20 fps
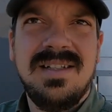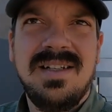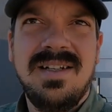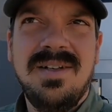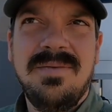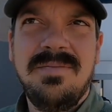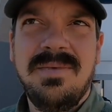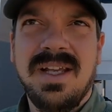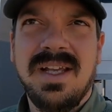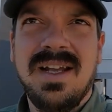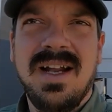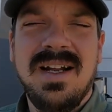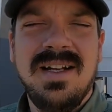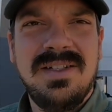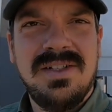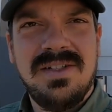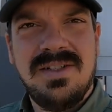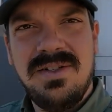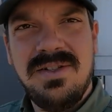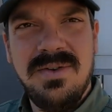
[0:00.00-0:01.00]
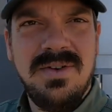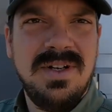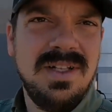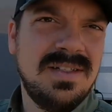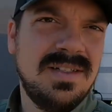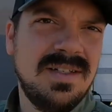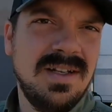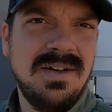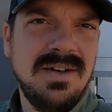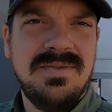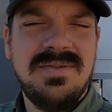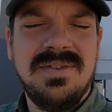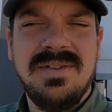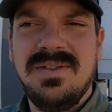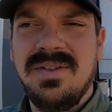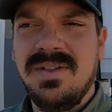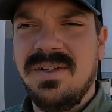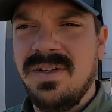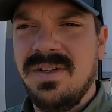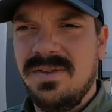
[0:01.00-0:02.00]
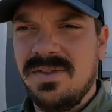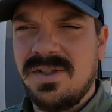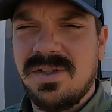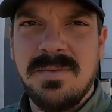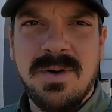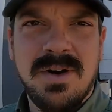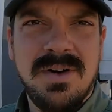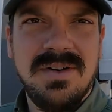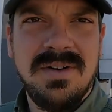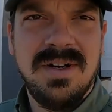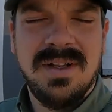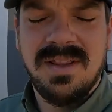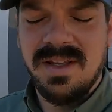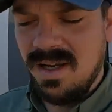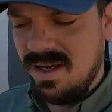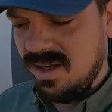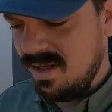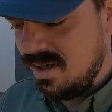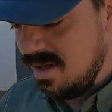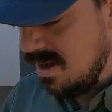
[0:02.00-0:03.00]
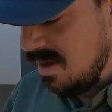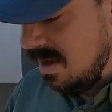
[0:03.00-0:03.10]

that kind of just do it itself, and they're a little smarter, I think.